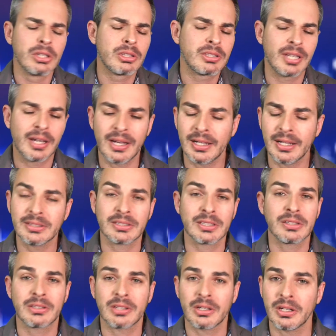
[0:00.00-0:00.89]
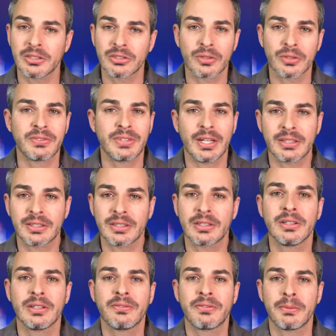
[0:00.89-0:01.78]
Tons and tons of
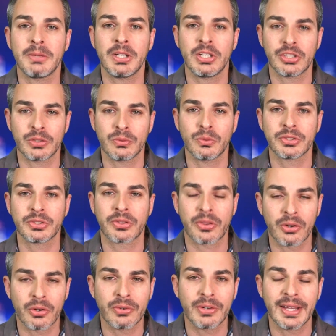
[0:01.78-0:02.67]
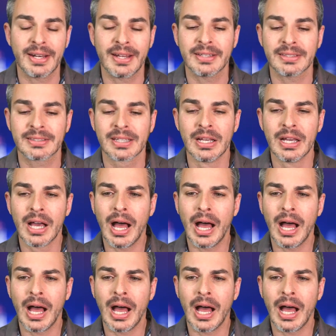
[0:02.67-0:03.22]
technical information was thrown at us.